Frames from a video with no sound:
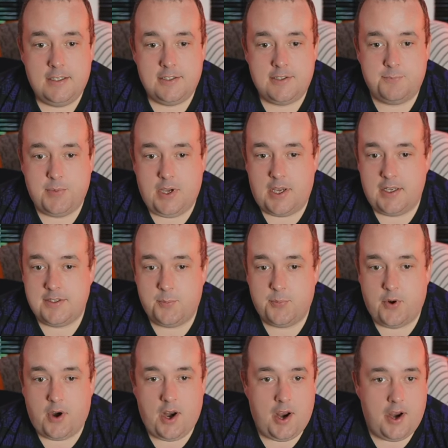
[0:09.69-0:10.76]
Sparta
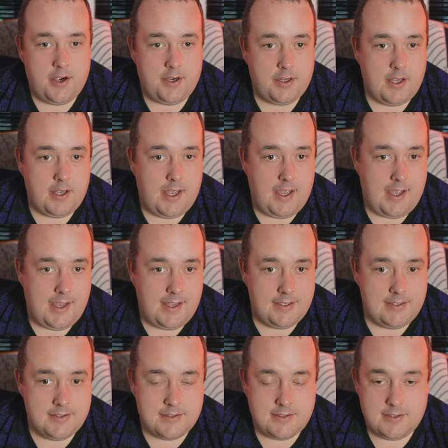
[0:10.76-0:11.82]
Prague,
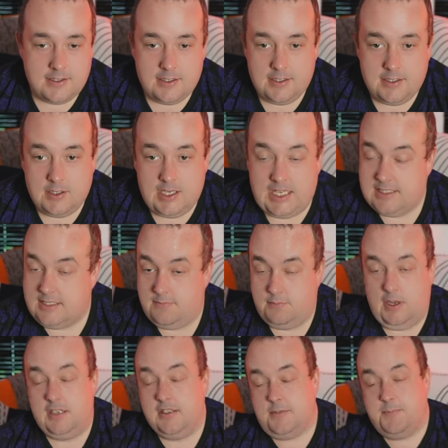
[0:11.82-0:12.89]
and it's,
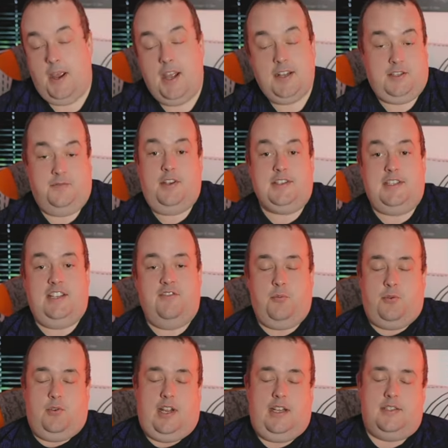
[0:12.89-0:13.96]
well, it's Sparta versus
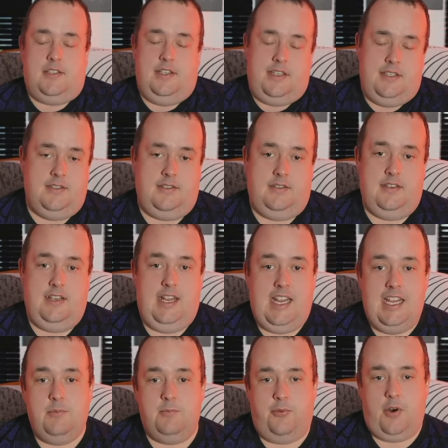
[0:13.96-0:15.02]
Liverpool, actually. It's
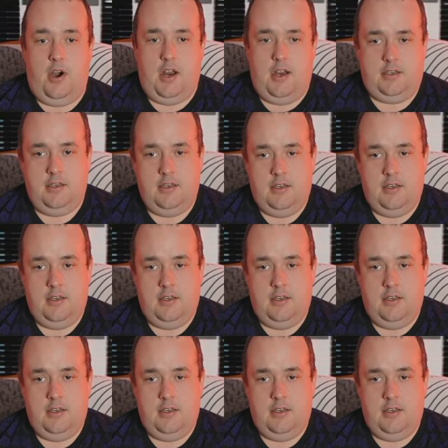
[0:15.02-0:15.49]
in Prague.